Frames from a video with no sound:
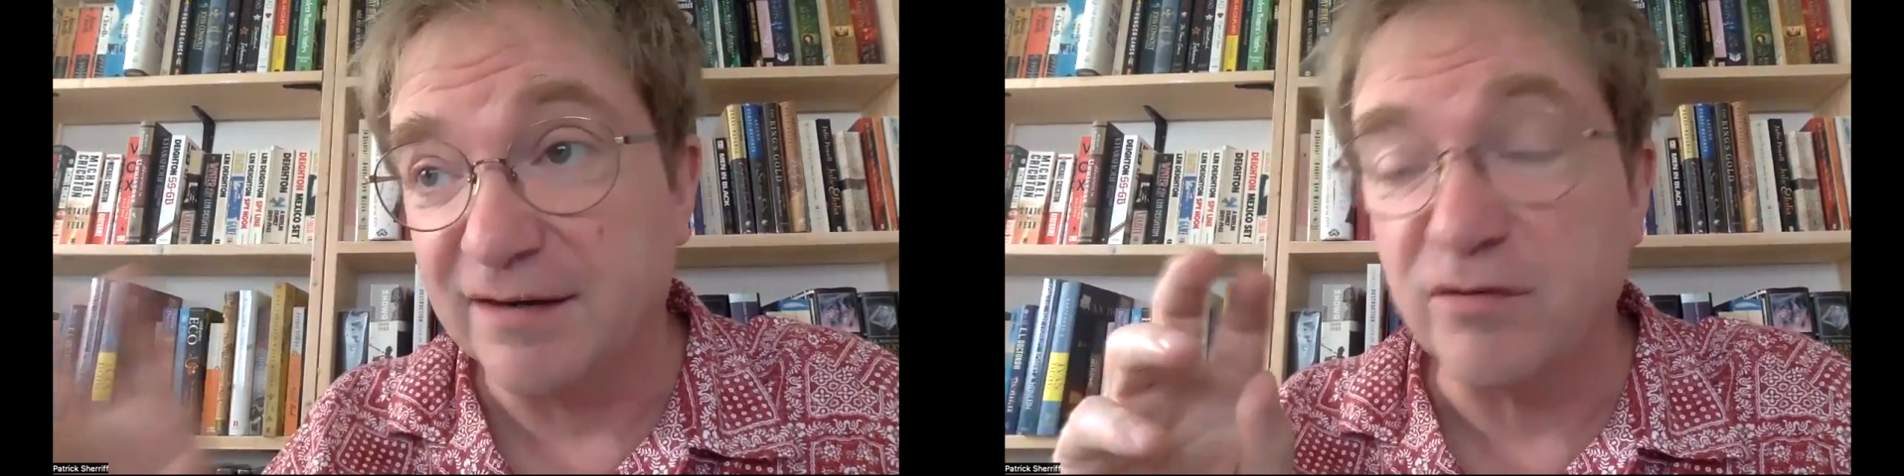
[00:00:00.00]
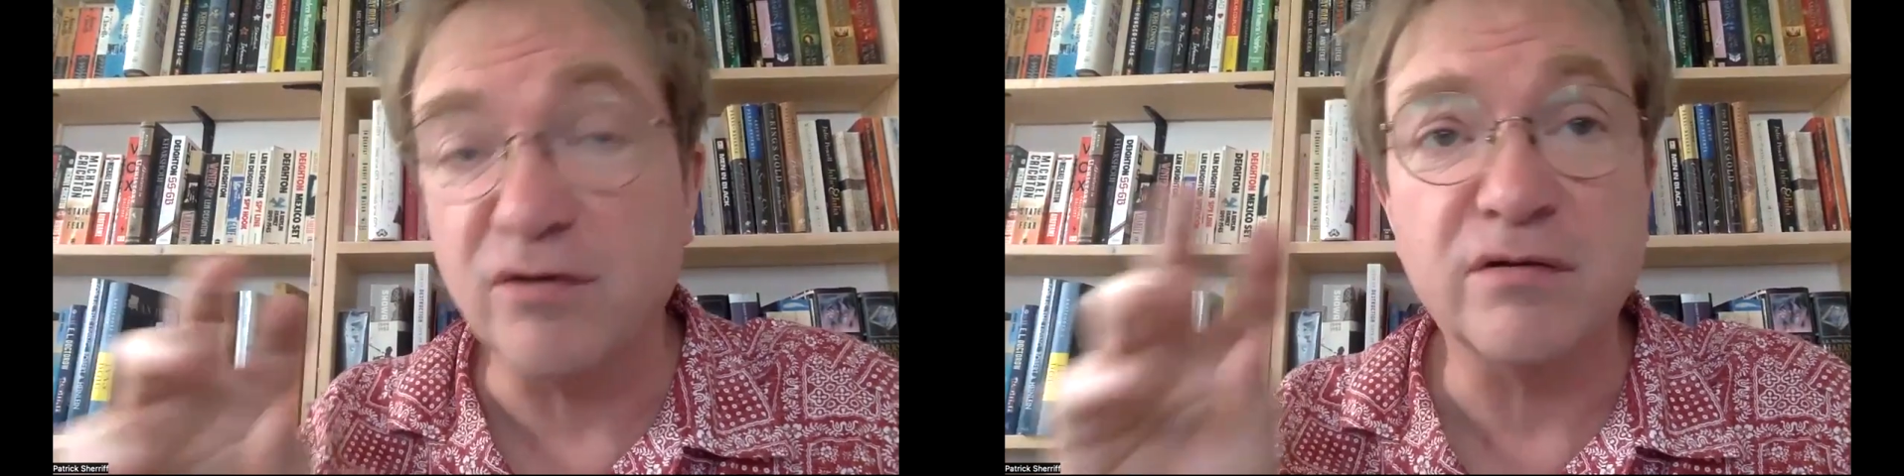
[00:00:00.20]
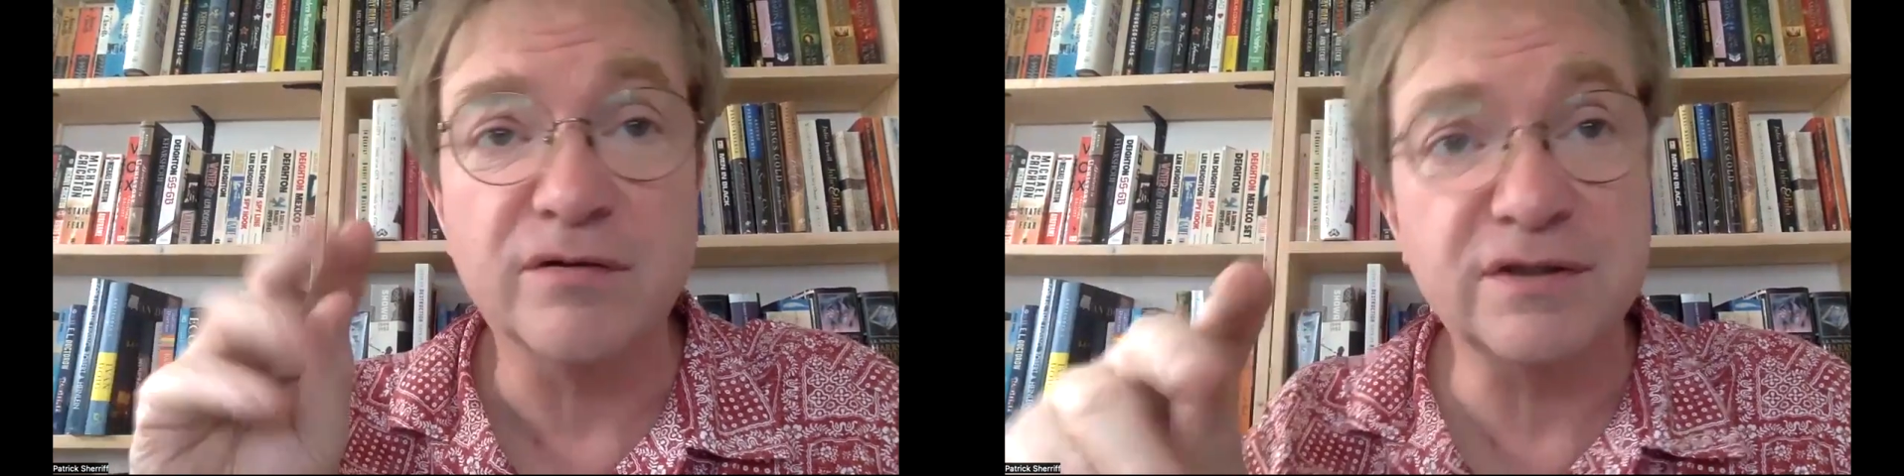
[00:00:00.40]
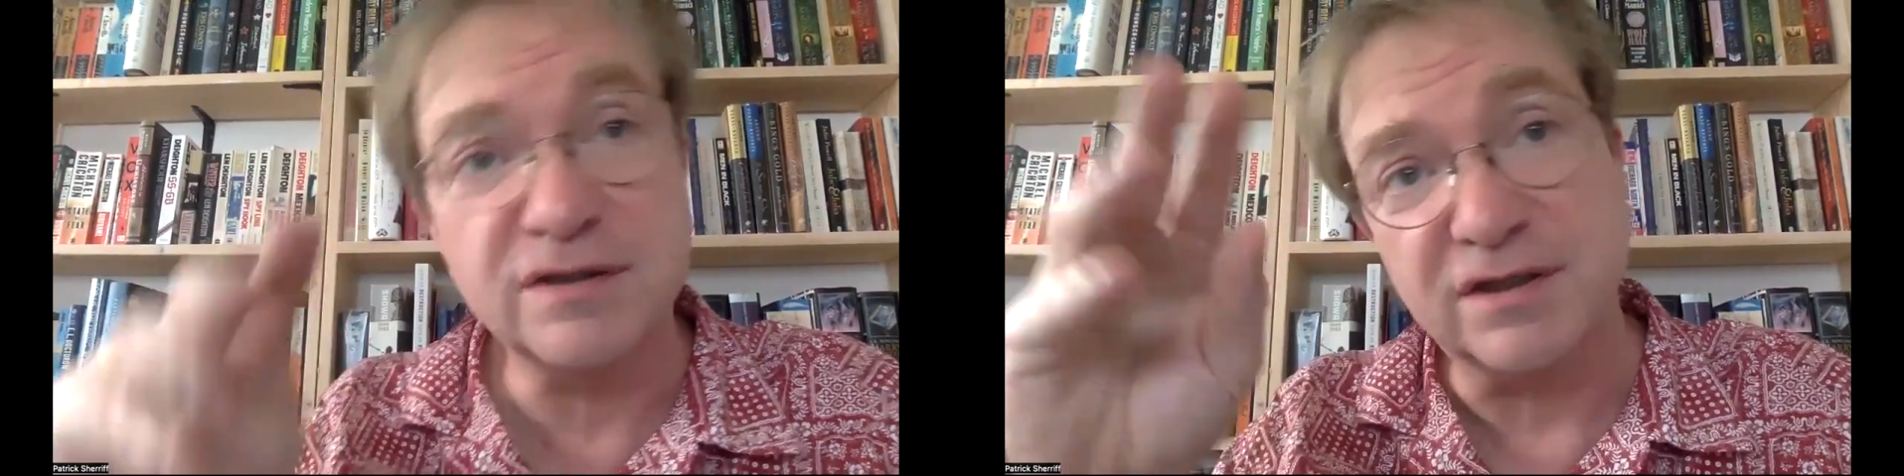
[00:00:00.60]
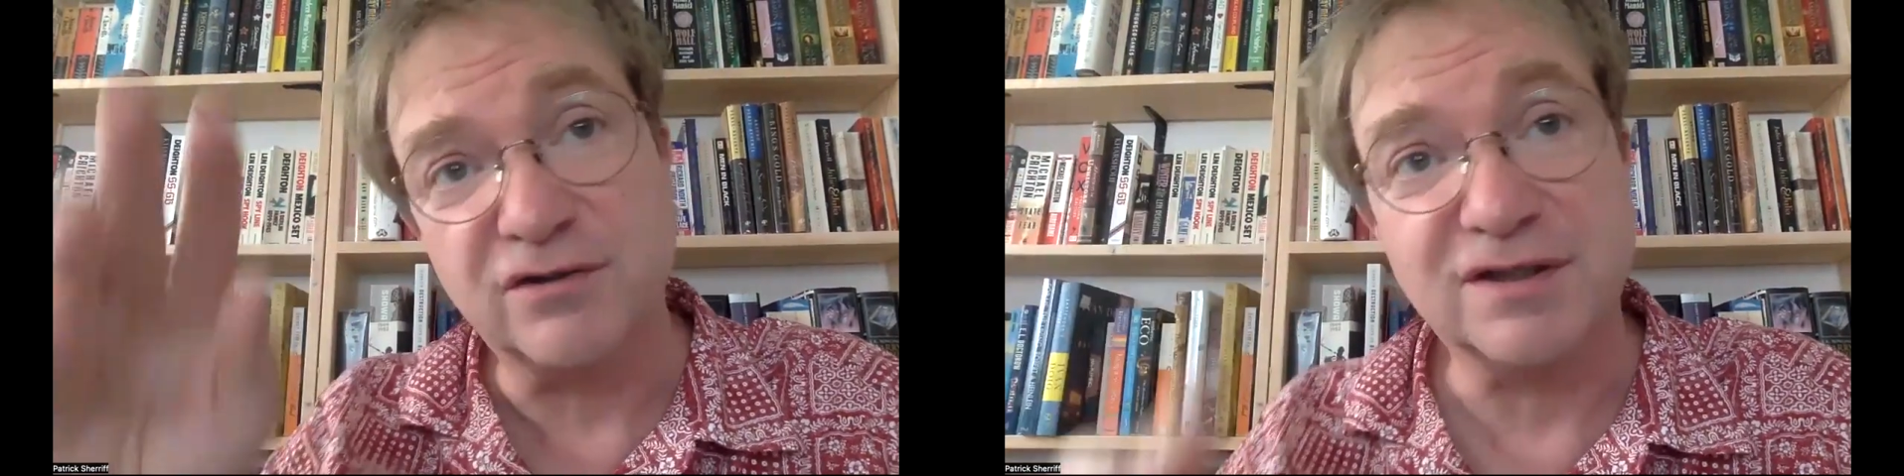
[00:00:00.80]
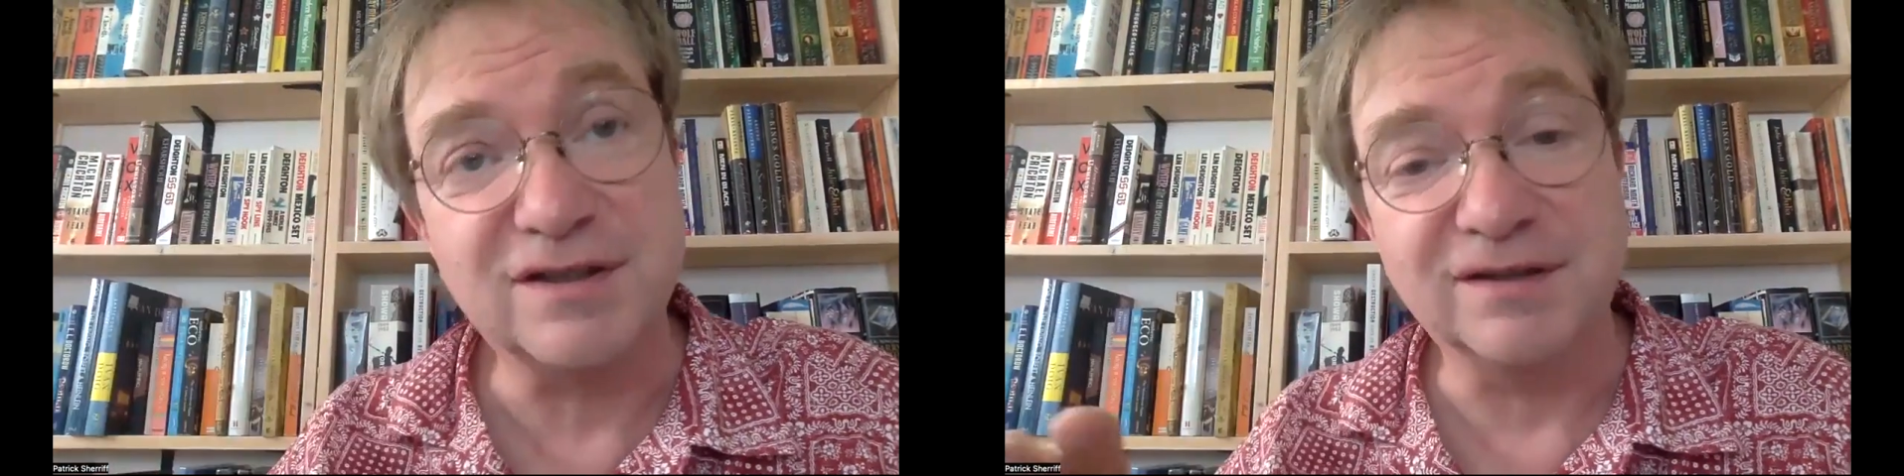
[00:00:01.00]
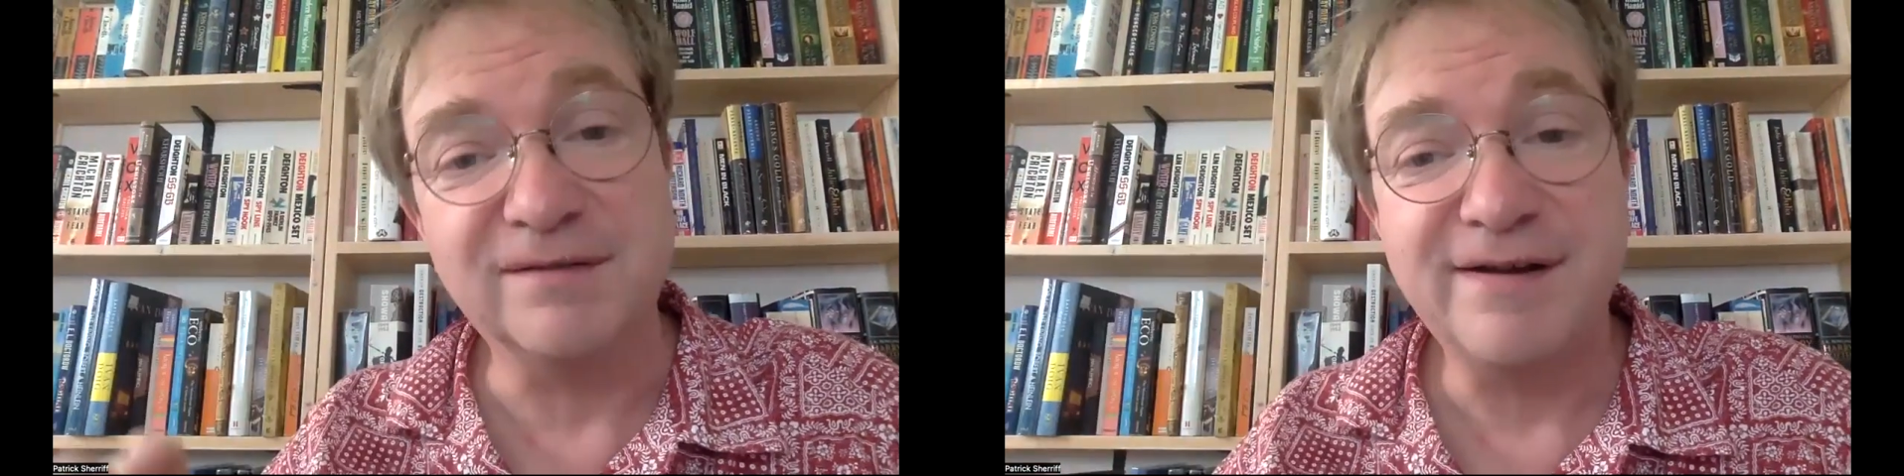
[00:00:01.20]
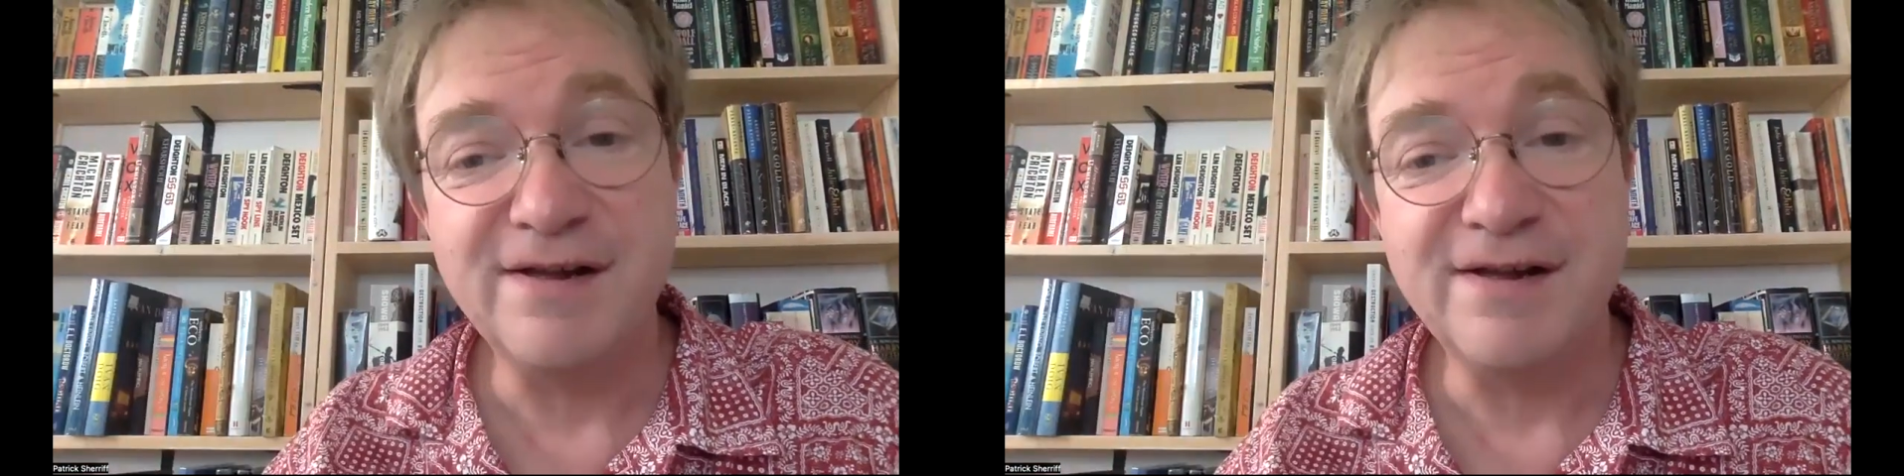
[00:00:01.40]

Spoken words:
And, oh, this is interesting.